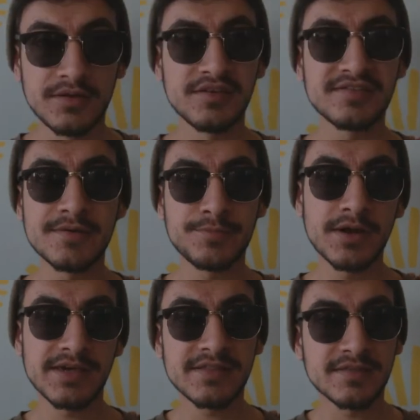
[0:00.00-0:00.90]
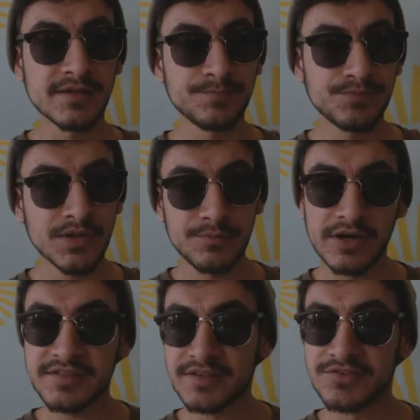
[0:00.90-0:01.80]
You see,
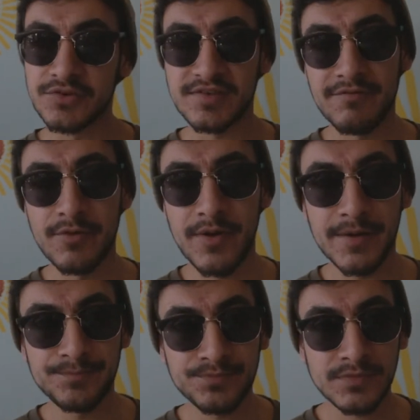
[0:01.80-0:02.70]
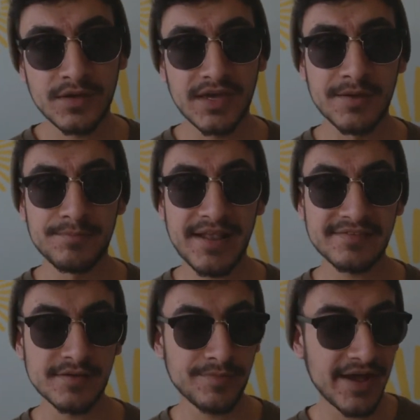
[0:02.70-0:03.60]
polyethene's used everywhere, in
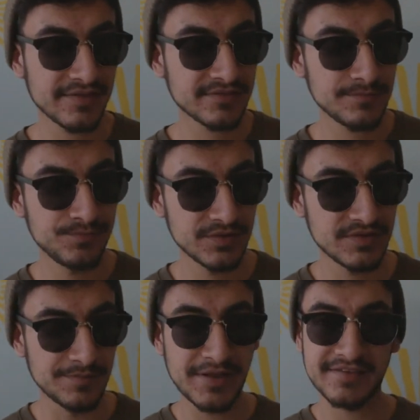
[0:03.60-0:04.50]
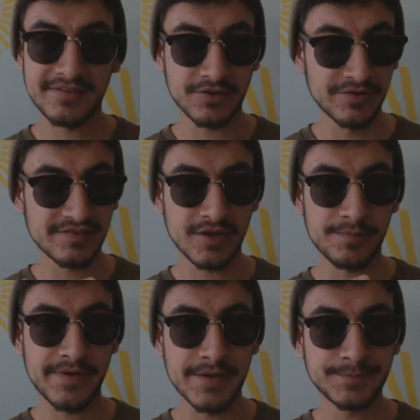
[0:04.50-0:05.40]
plastic bags to the plastic on this cup
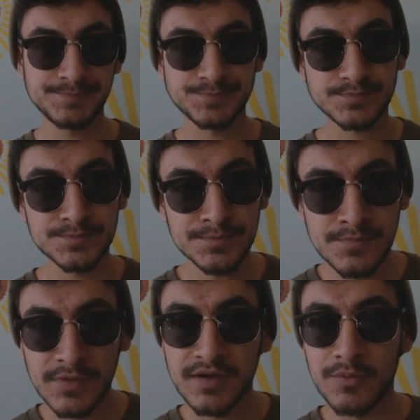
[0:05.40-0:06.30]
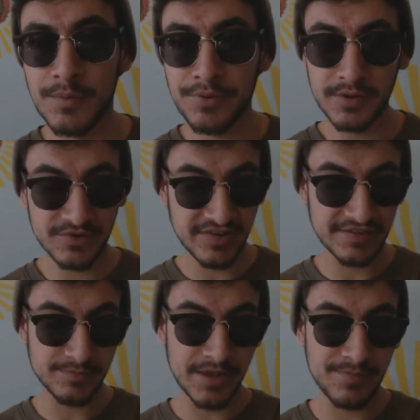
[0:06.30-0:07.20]
here. When polymer
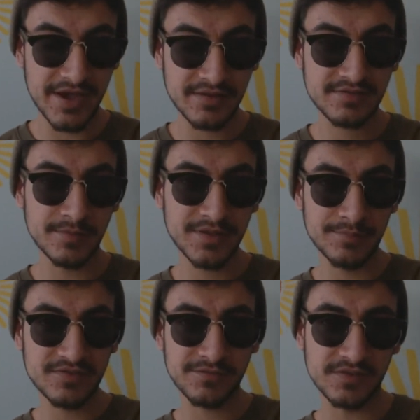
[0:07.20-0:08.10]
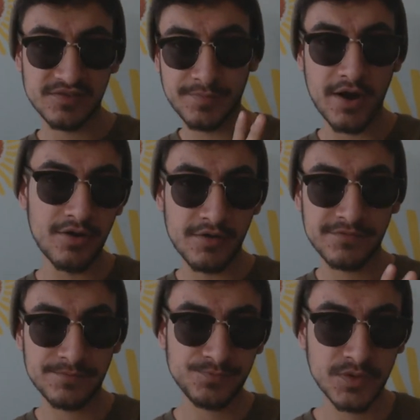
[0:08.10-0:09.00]
chains are being made, sometimes stuff can spare off.
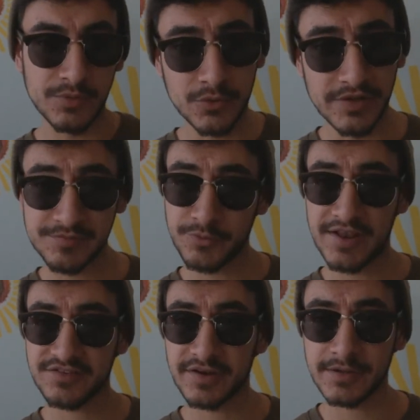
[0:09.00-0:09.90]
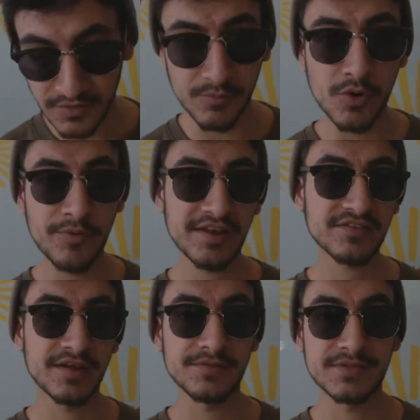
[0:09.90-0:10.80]
We call this branching. The more
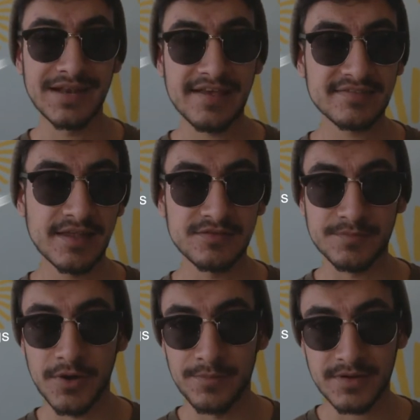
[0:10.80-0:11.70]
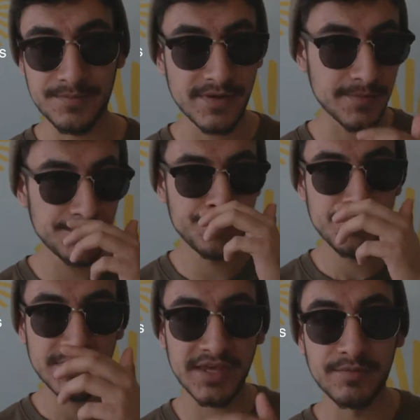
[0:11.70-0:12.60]
branching, the less dense the polymer can be,
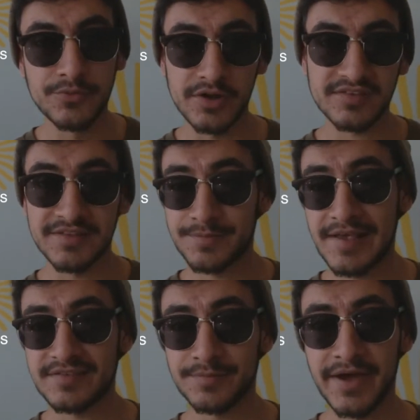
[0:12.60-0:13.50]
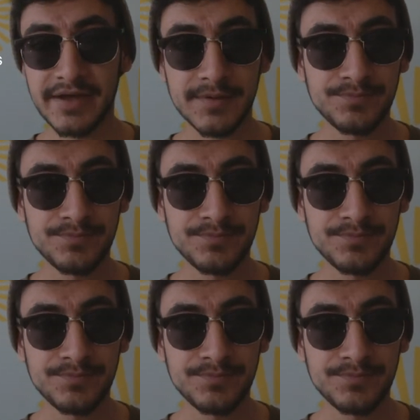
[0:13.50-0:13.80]
given products like the plastic bag.